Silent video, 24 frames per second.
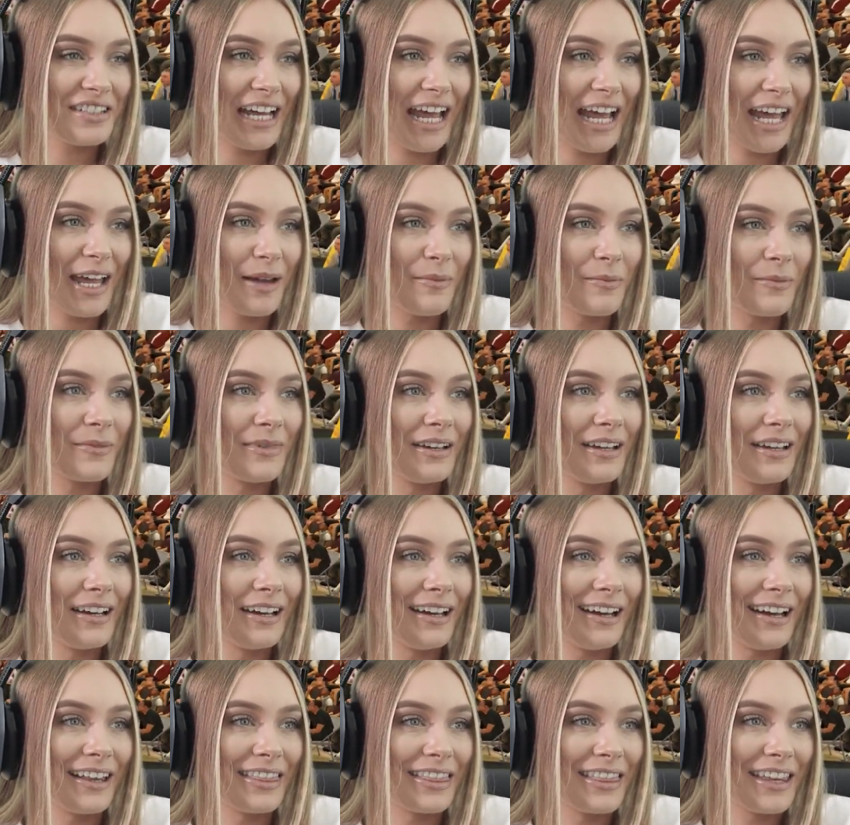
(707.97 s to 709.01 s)
game
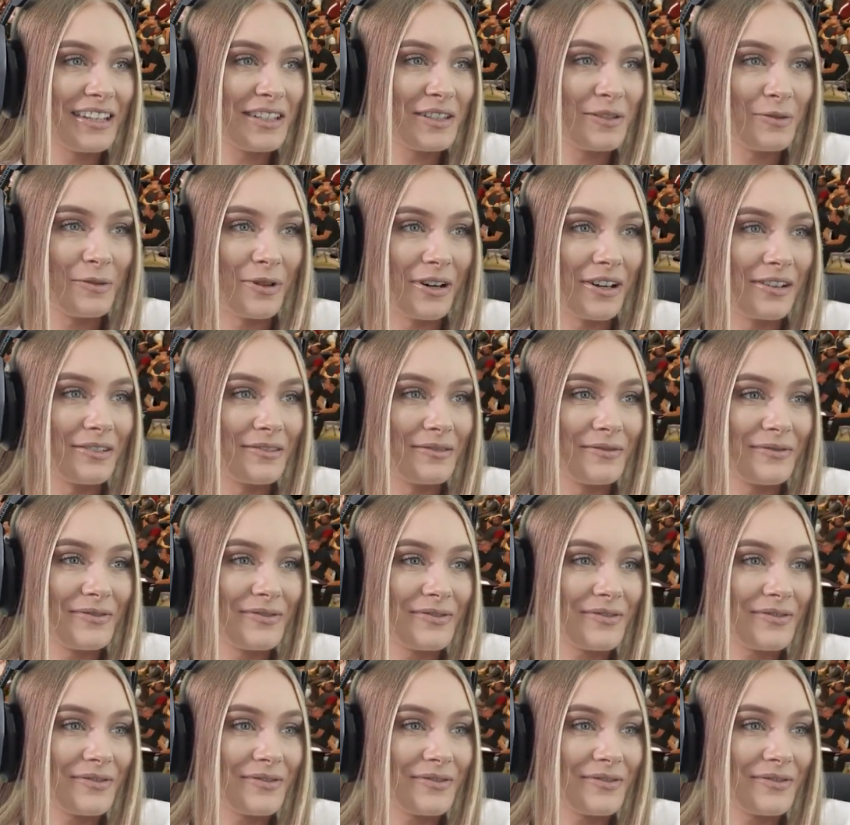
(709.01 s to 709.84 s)
and this one.